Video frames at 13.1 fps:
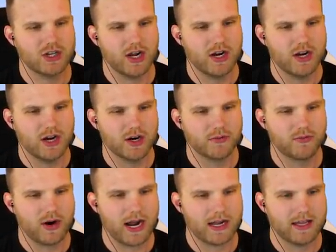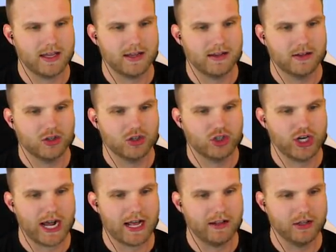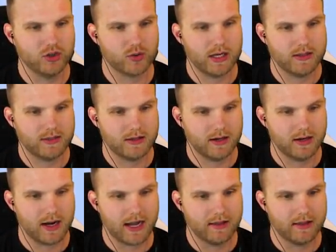a nerve-wracking challenge right there. I